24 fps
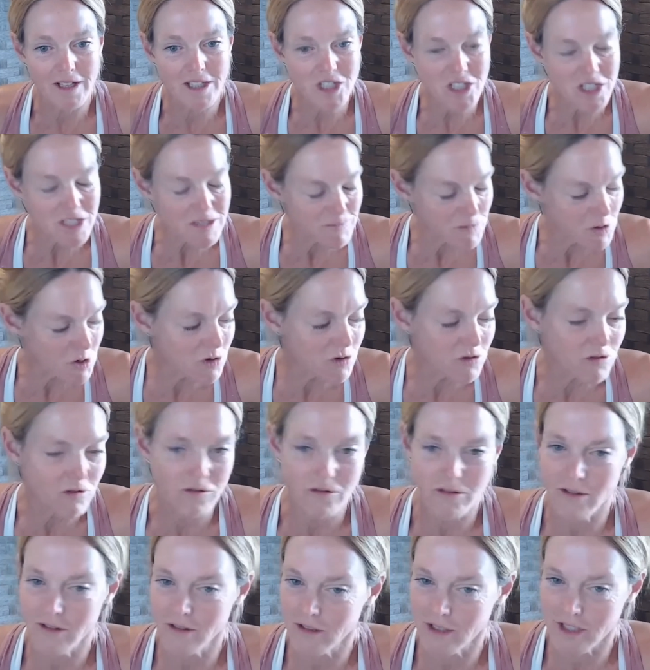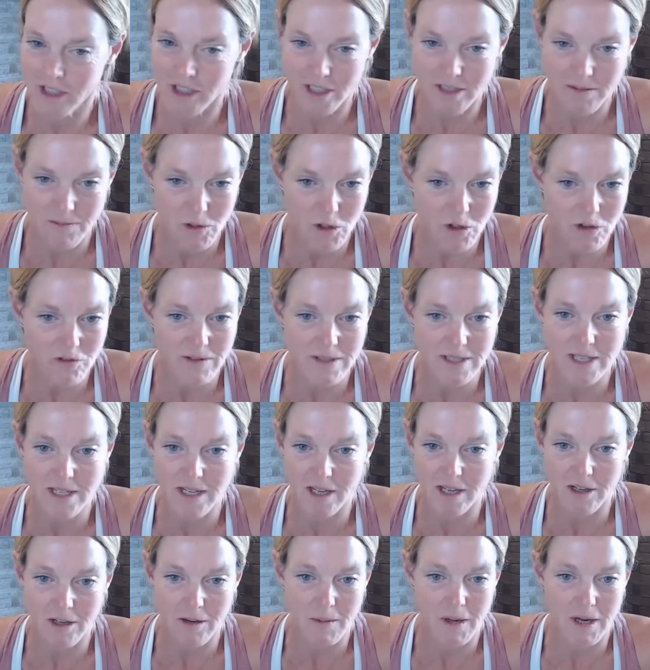Just move. Just move and see
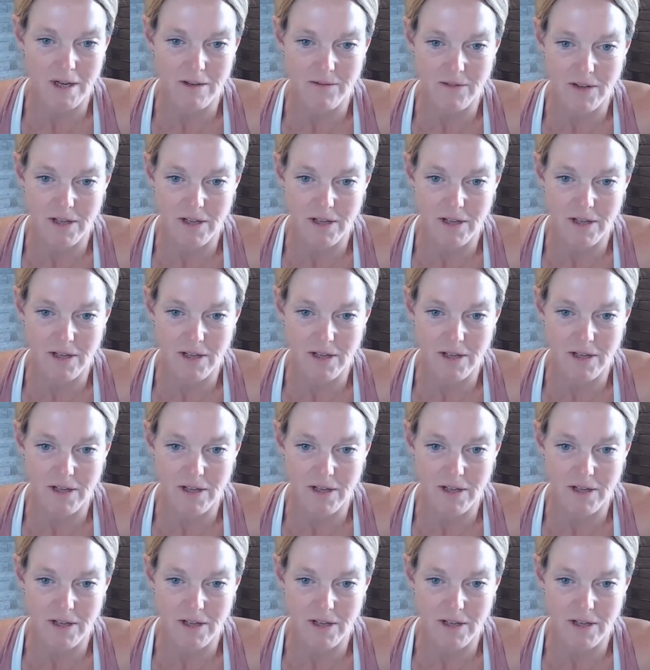how your body